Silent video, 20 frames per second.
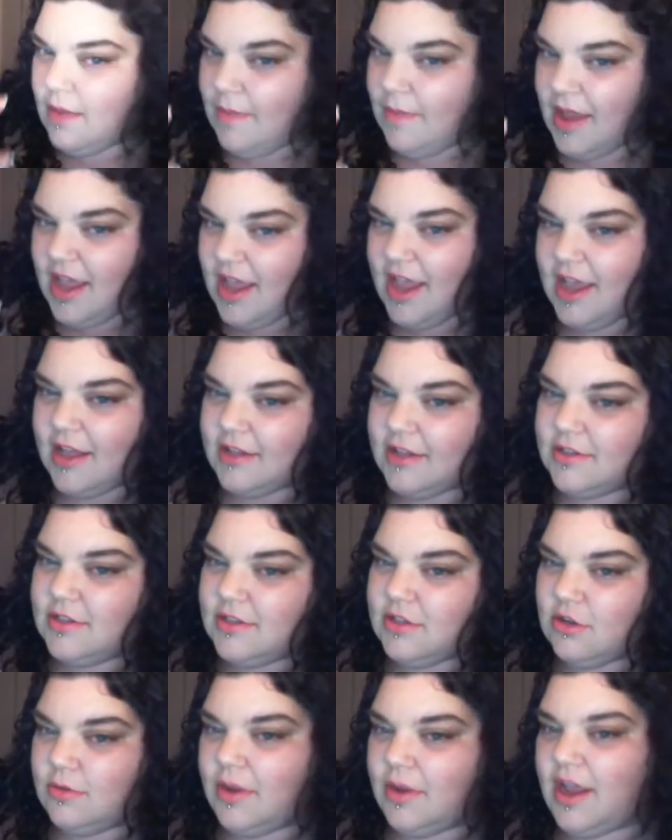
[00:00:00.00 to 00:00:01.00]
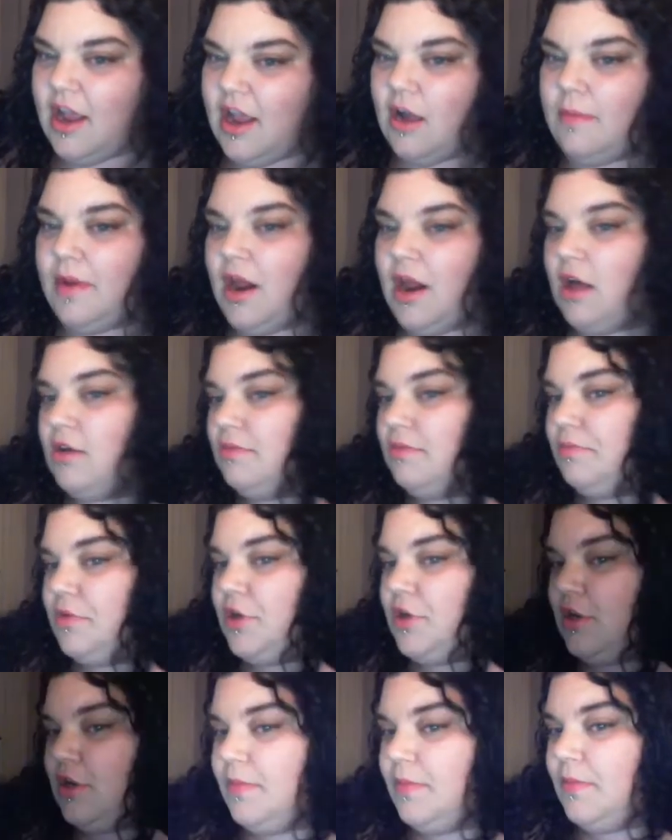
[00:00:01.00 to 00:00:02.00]
my hands through my hair, but I'll put
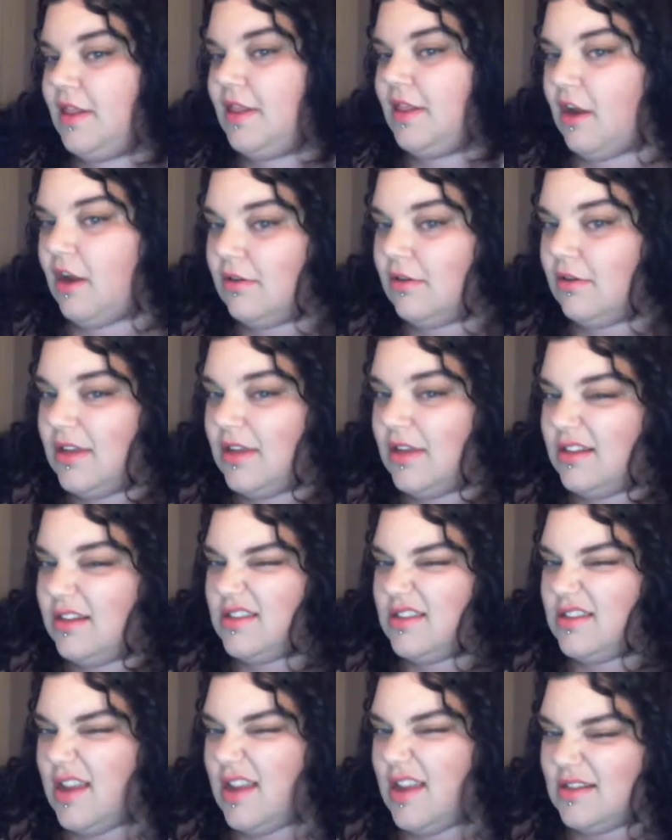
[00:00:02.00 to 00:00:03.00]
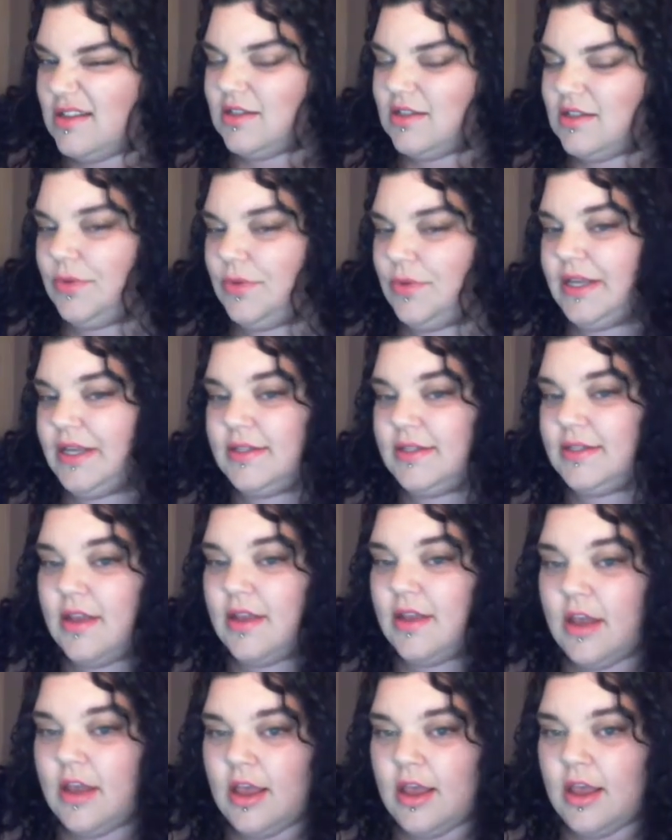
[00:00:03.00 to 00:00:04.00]
them in there and just kind of squeeze.
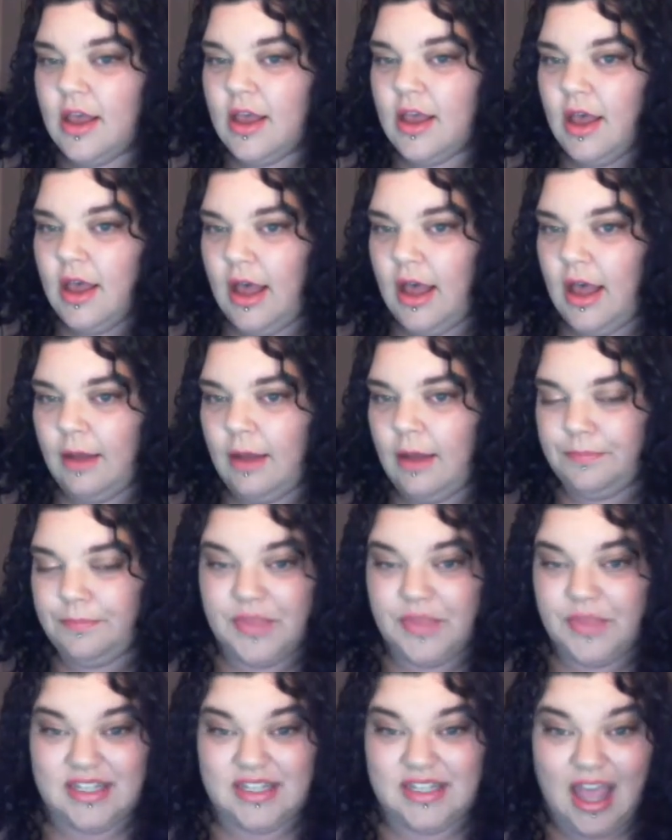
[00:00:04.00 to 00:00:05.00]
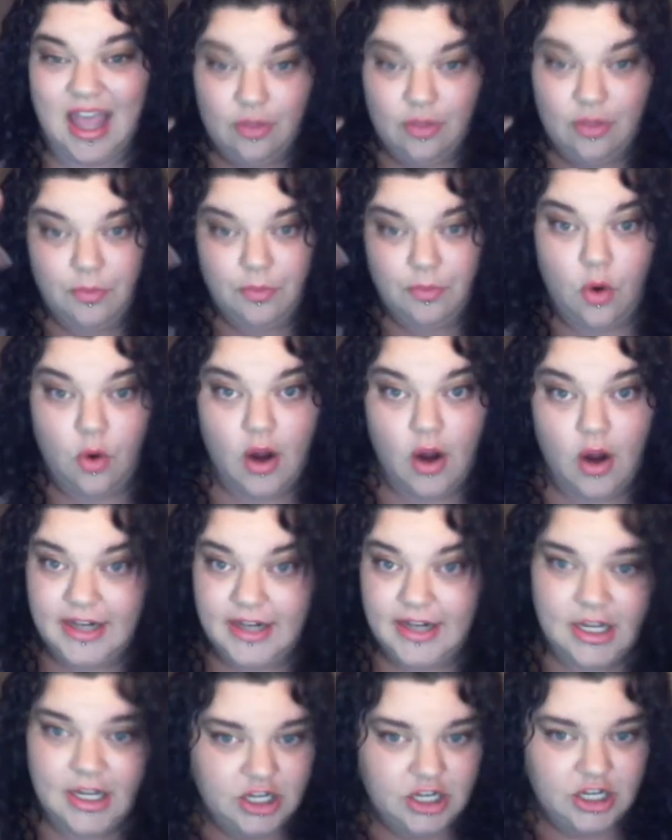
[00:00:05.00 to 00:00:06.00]
Because um, again, the more I
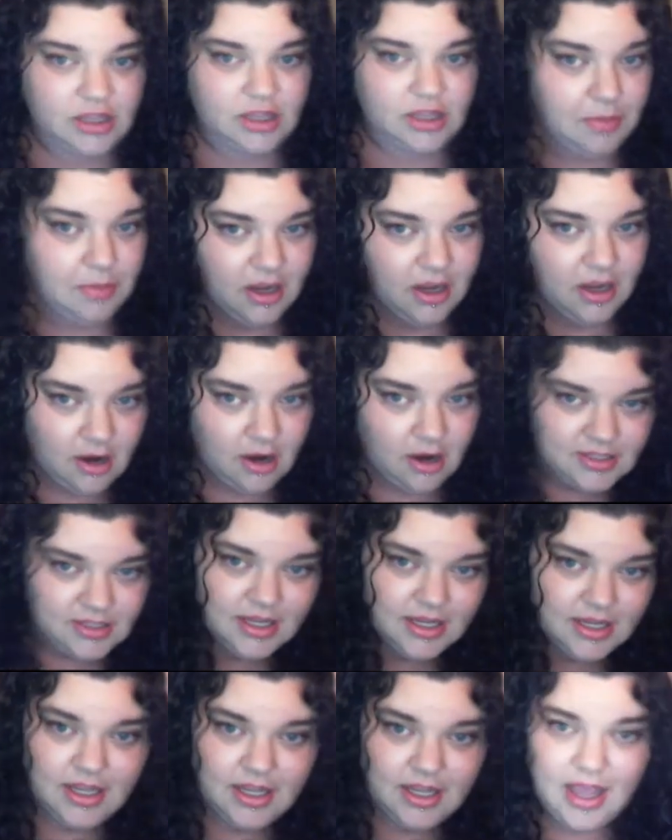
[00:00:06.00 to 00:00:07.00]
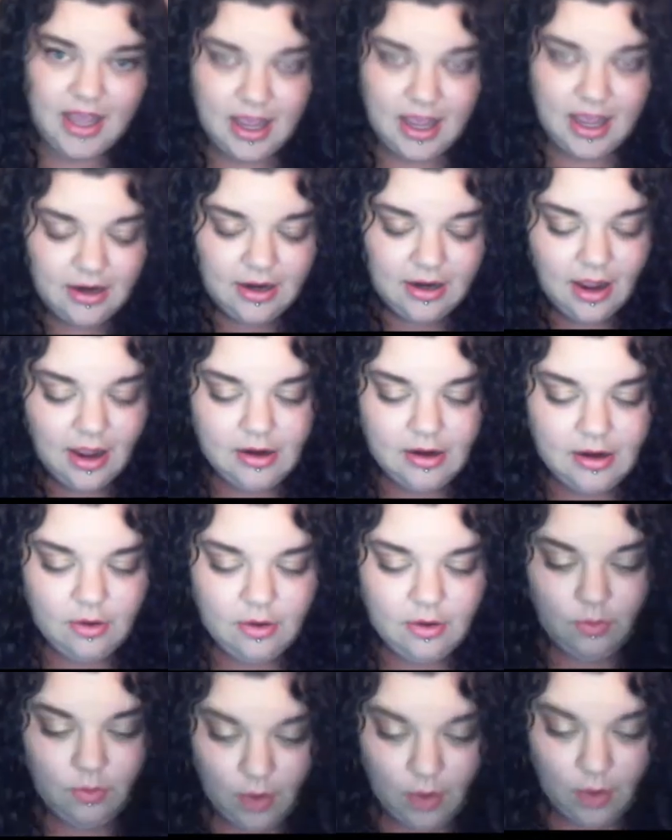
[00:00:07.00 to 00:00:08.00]
touch it, the bigger it's going to get, and I
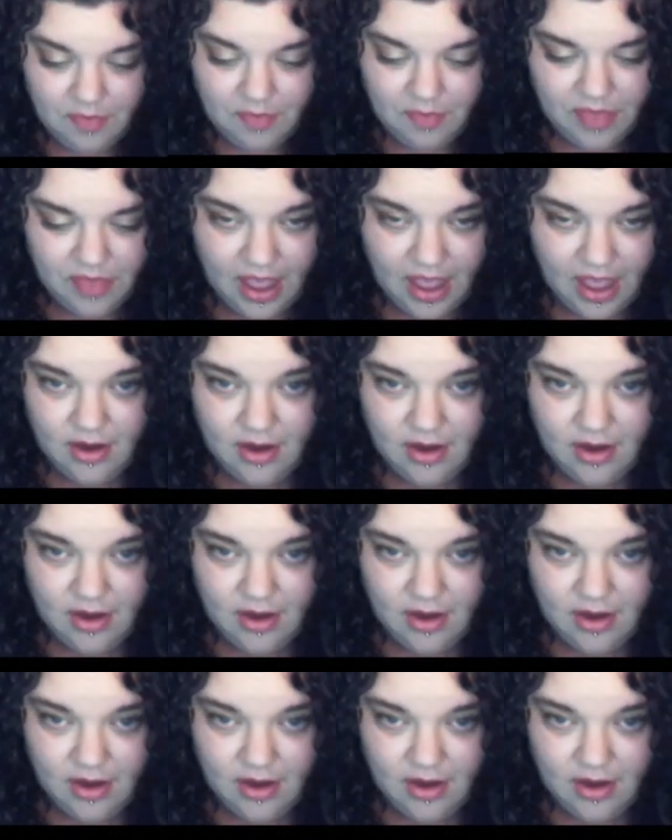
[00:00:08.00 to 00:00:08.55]
don't want that.